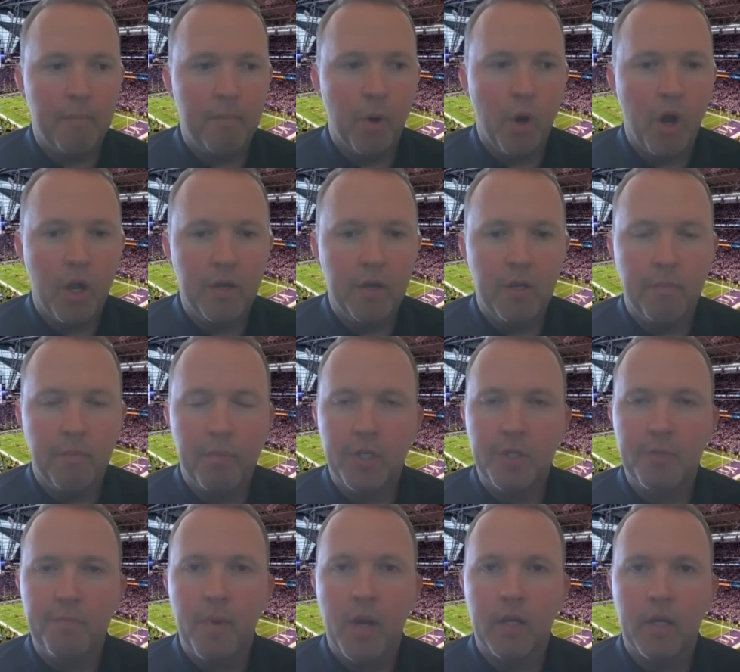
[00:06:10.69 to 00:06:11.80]
of broaden the
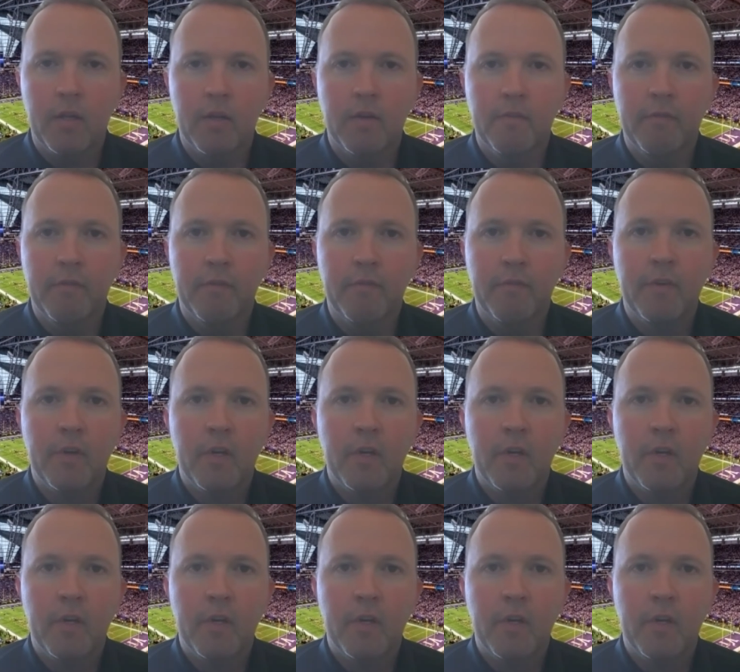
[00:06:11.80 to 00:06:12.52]
perspective of